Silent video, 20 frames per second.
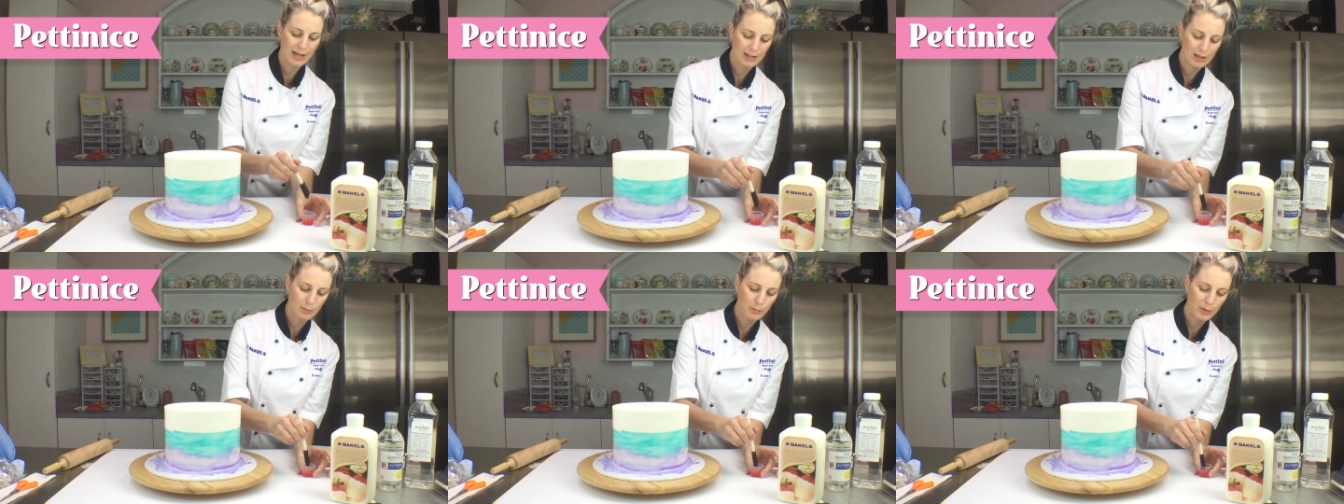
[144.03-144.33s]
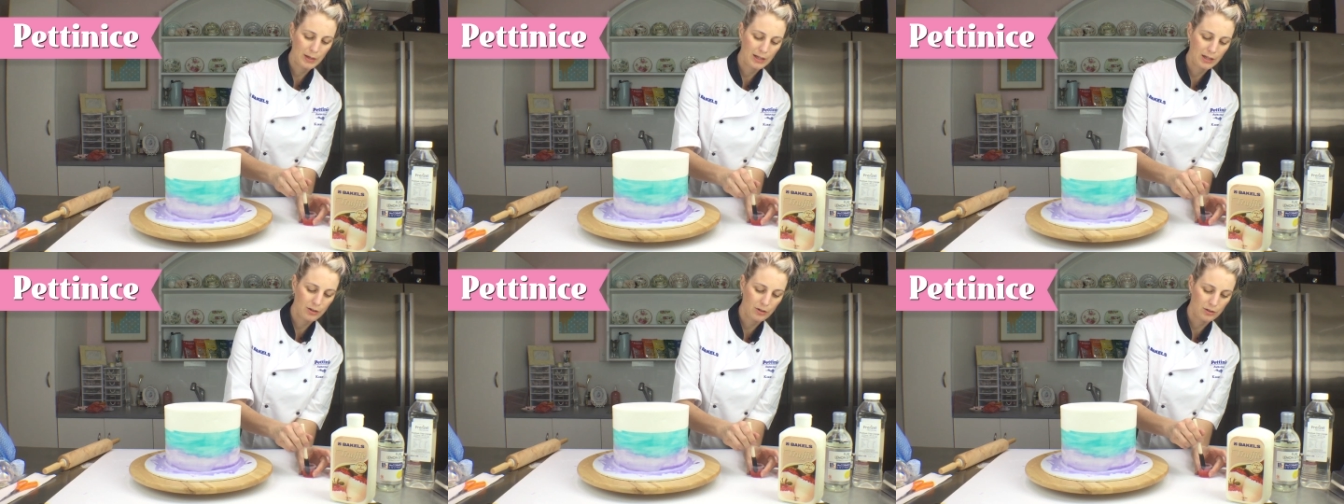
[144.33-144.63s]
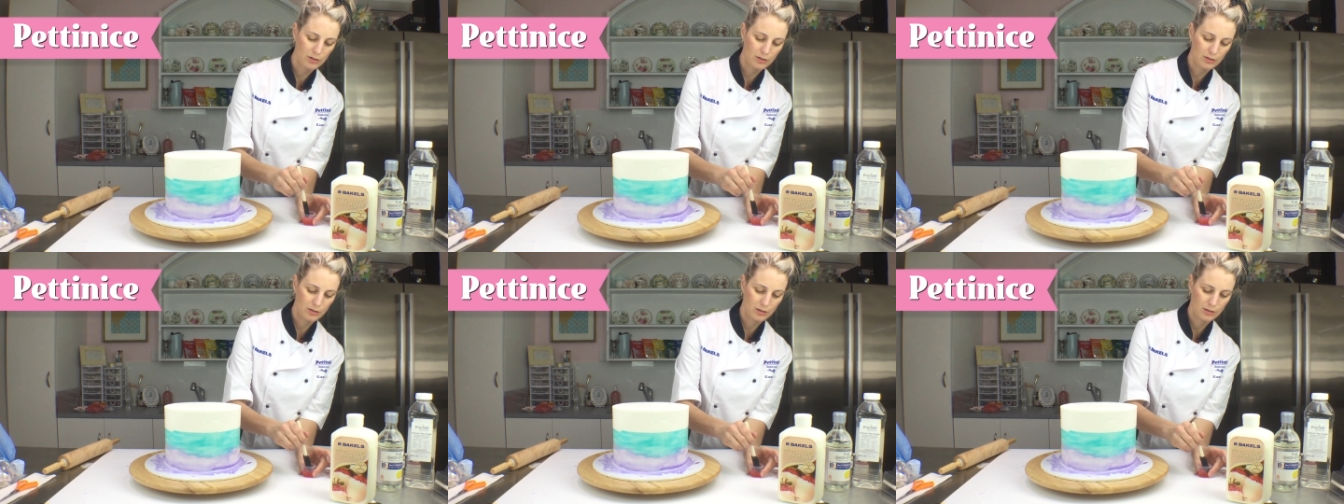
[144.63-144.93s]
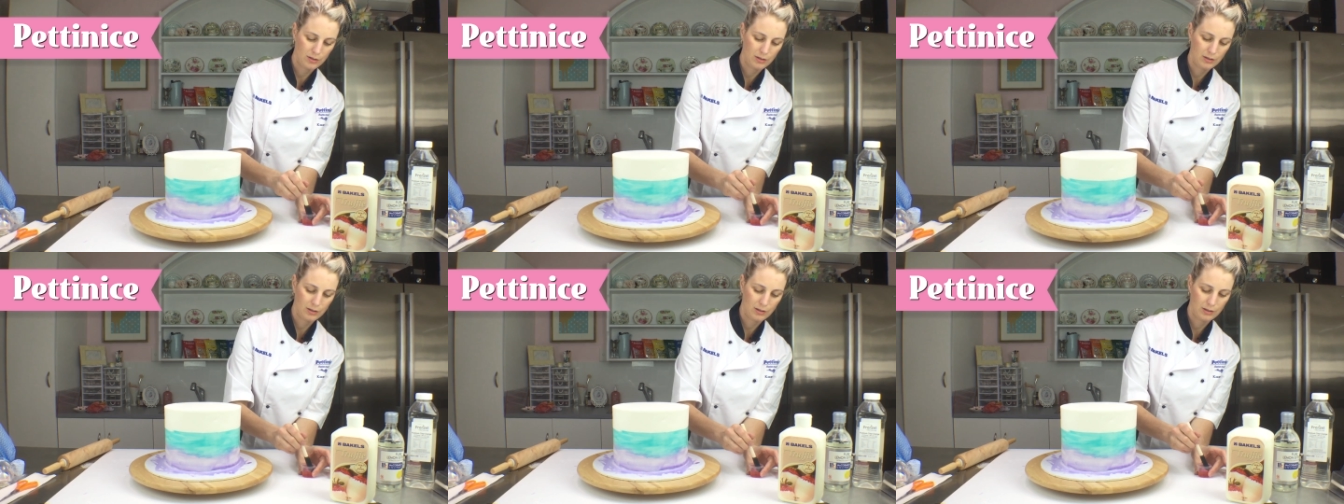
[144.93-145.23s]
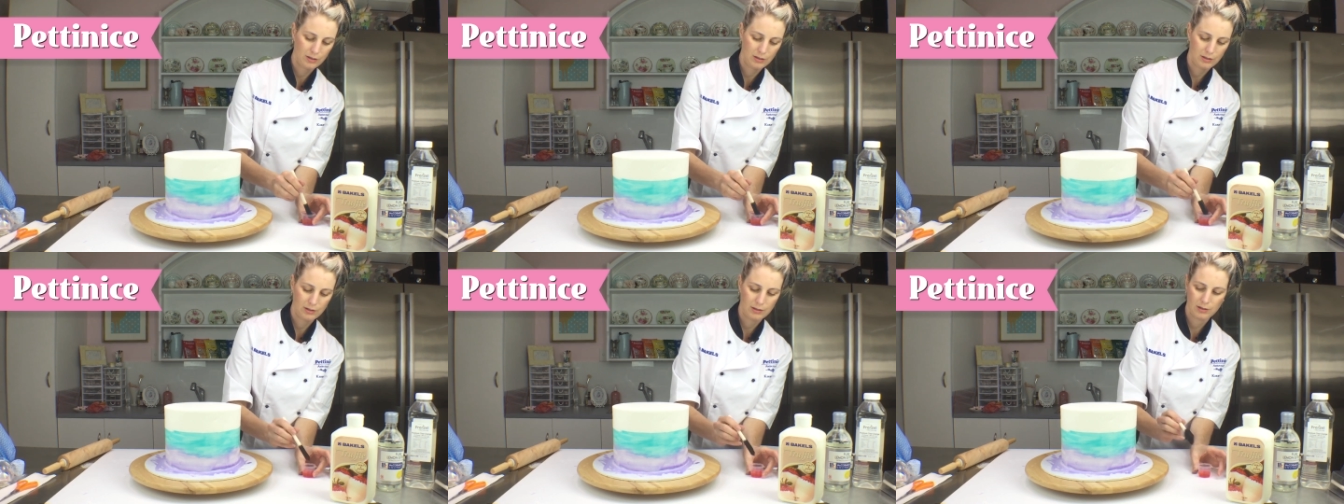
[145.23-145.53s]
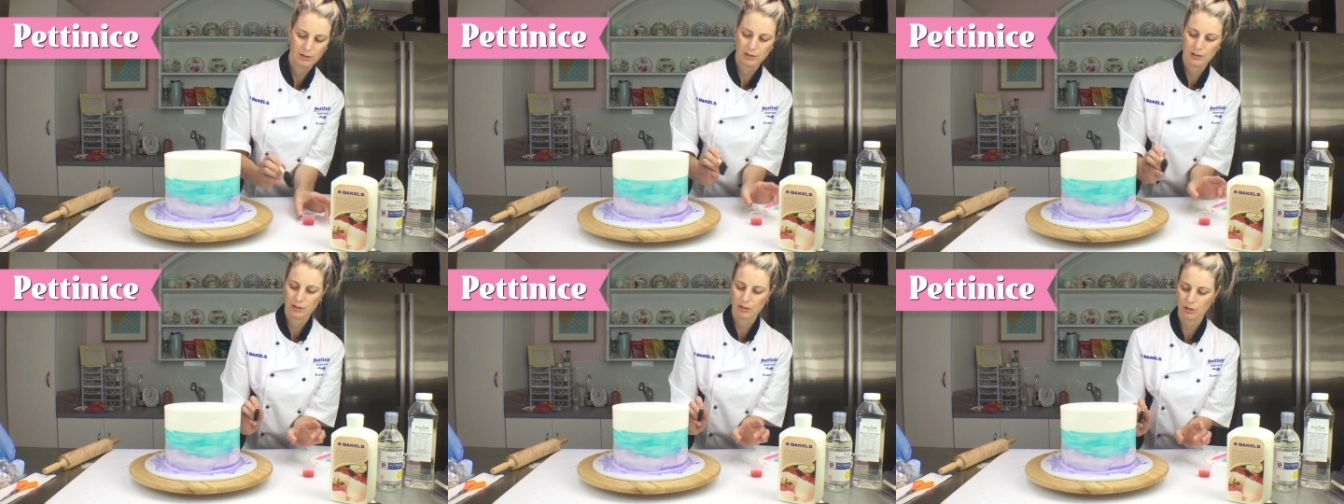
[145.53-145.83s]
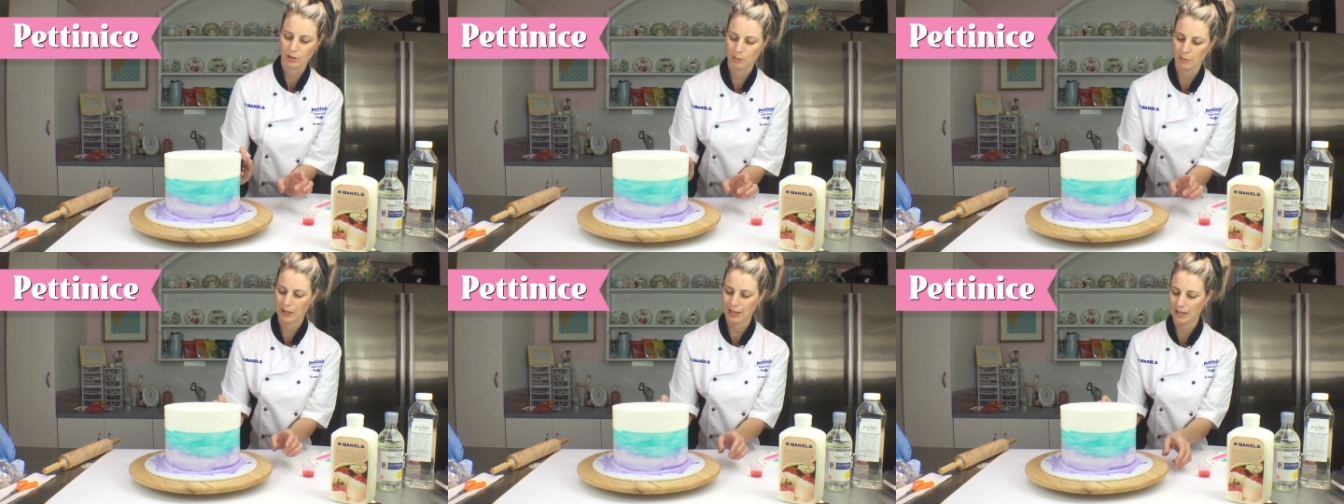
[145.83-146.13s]
And we're going to add the pink on,
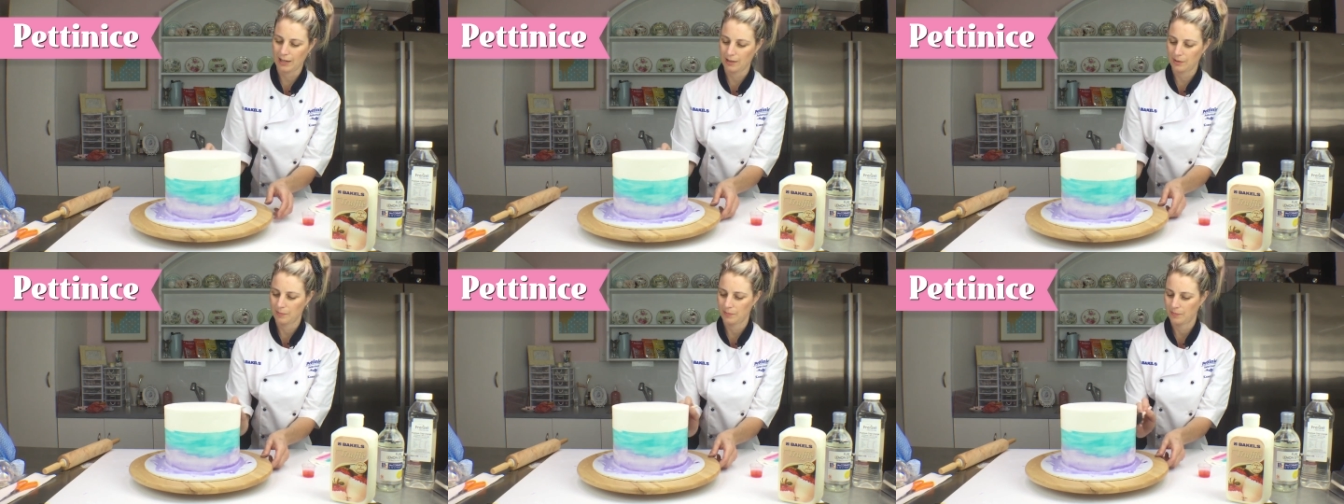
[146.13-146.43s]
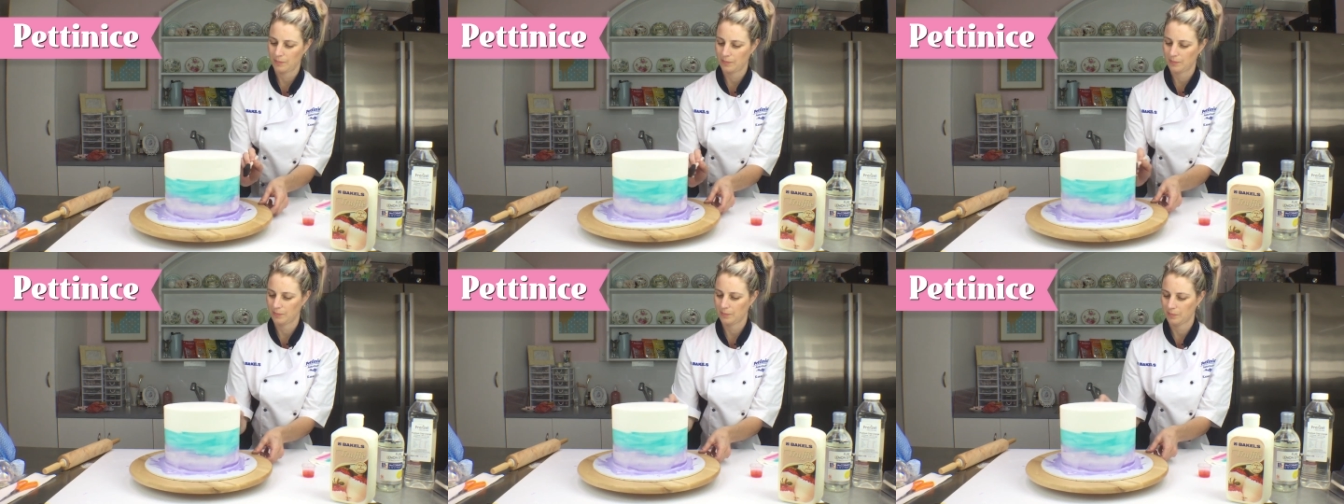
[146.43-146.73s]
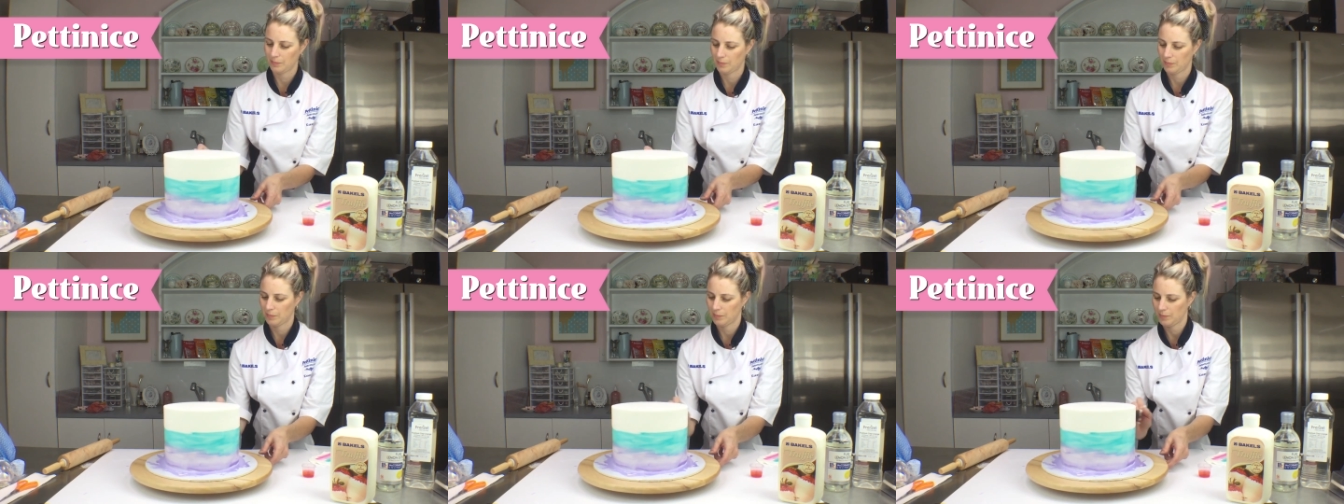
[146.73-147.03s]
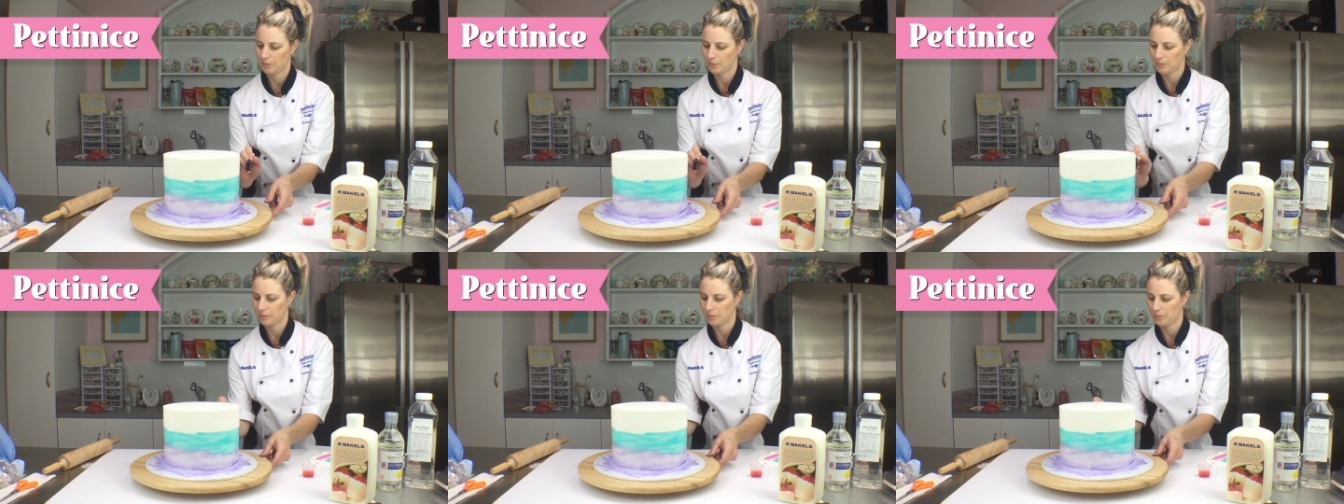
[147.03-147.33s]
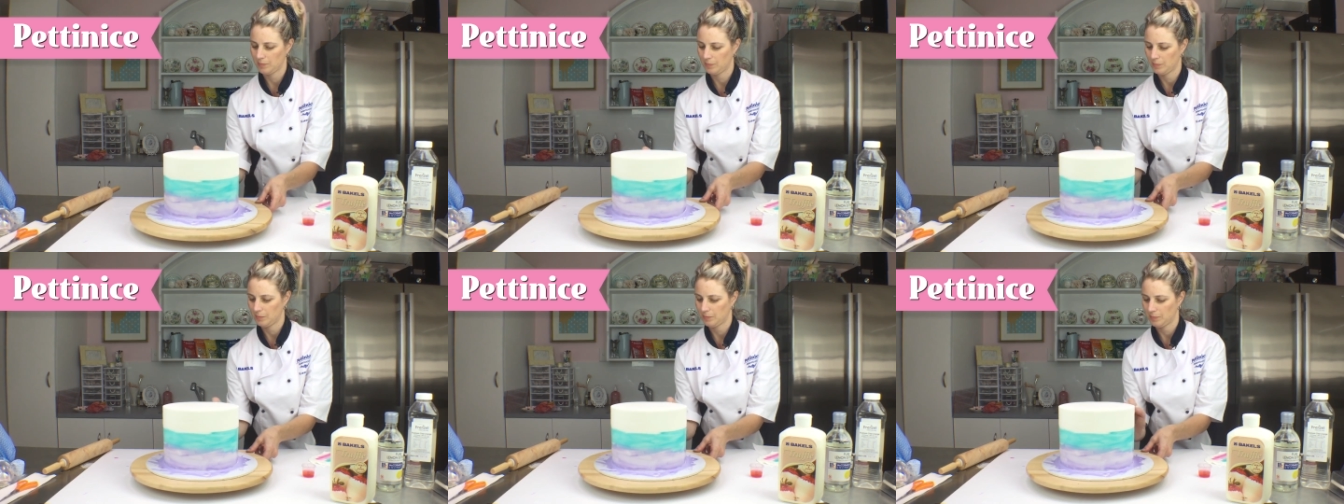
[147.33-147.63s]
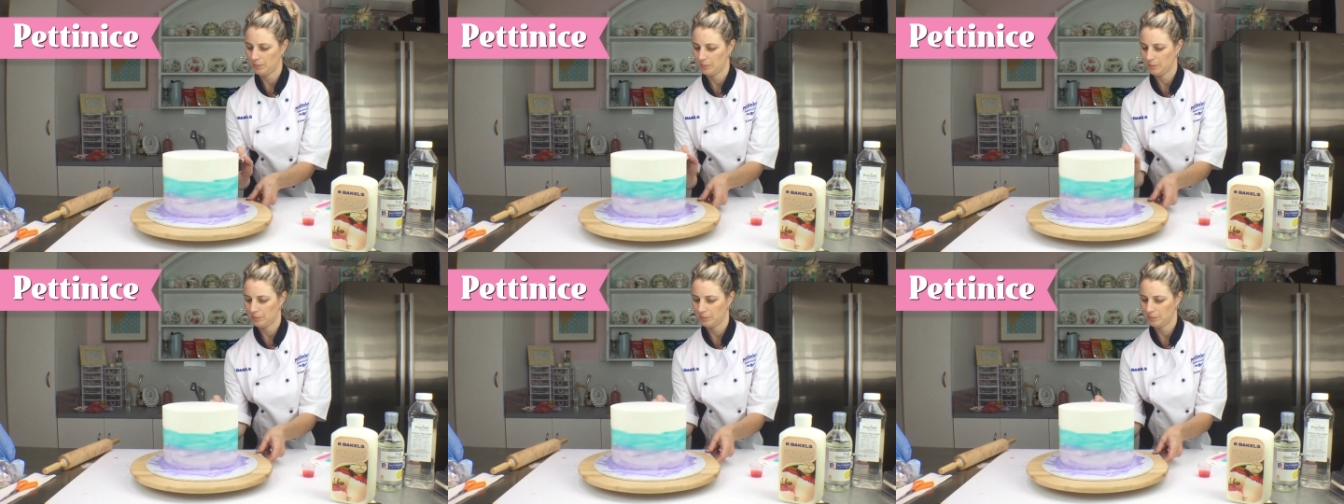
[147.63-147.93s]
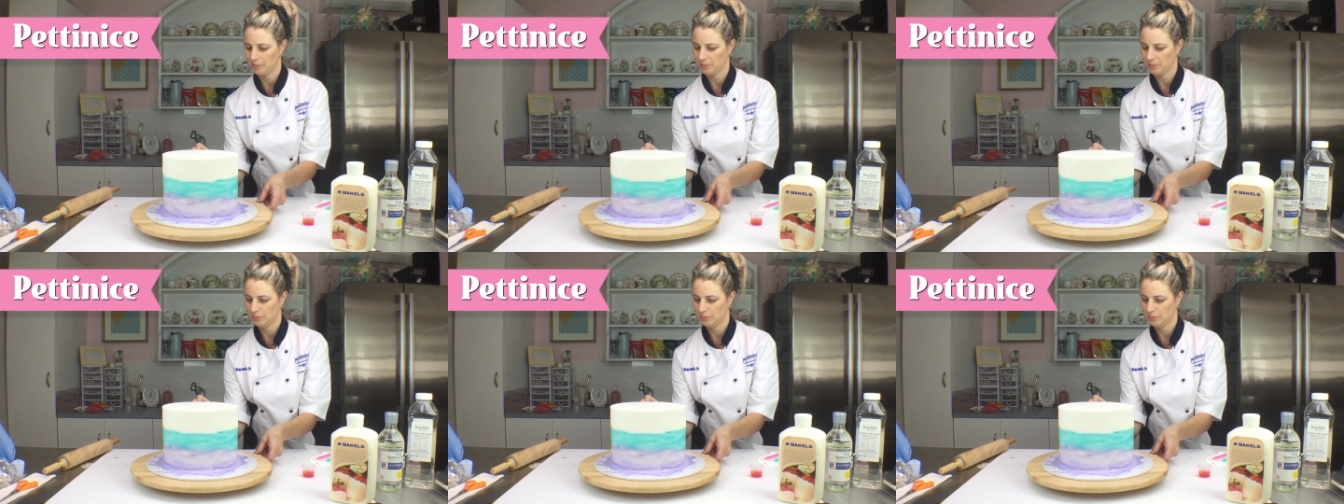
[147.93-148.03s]
the top colour. And